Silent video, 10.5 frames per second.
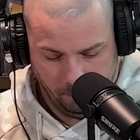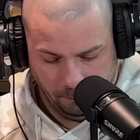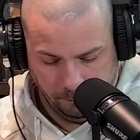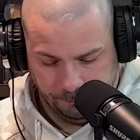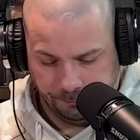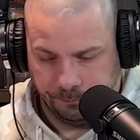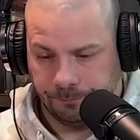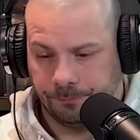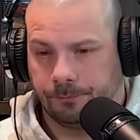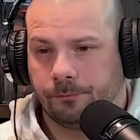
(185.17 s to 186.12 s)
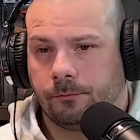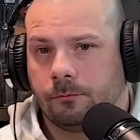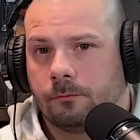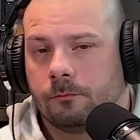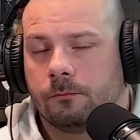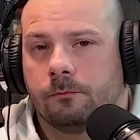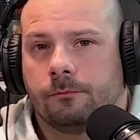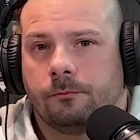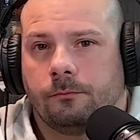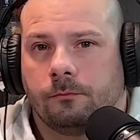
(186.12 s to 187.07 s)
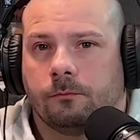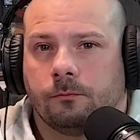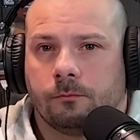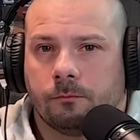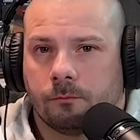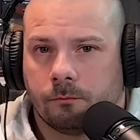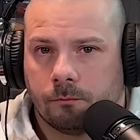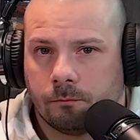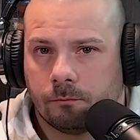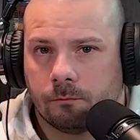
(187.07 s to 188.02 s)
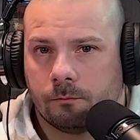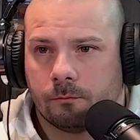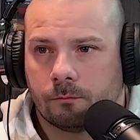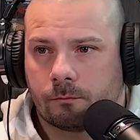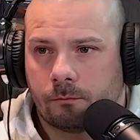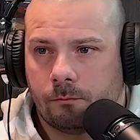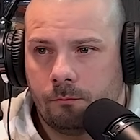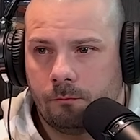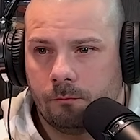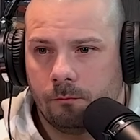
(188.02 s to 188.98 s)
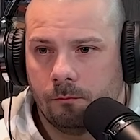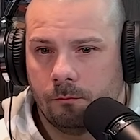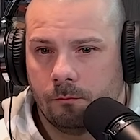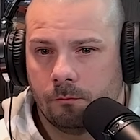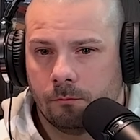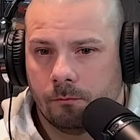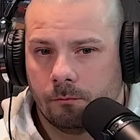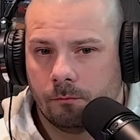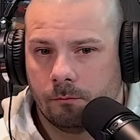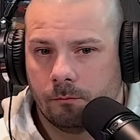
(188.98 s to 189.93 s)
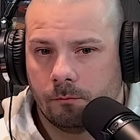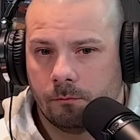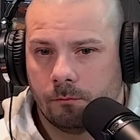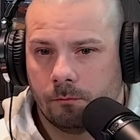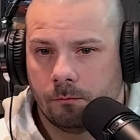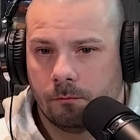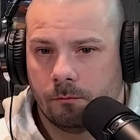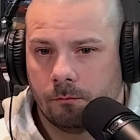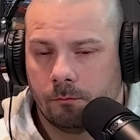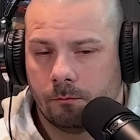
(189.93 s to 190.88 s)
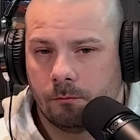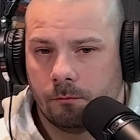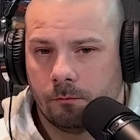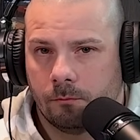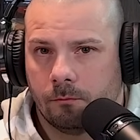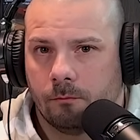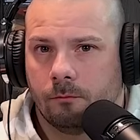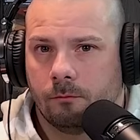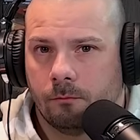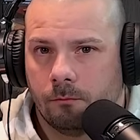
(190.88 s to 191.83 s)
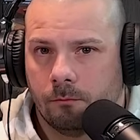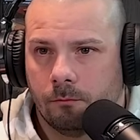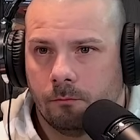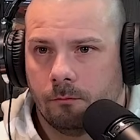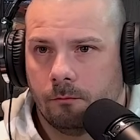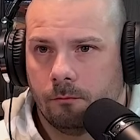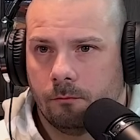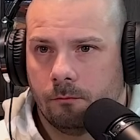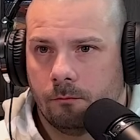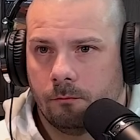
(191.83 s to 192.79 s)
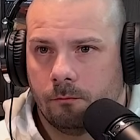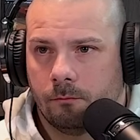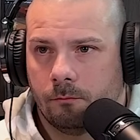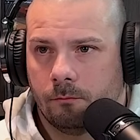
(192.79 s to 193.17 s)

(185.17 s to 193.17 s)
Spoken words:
(silent)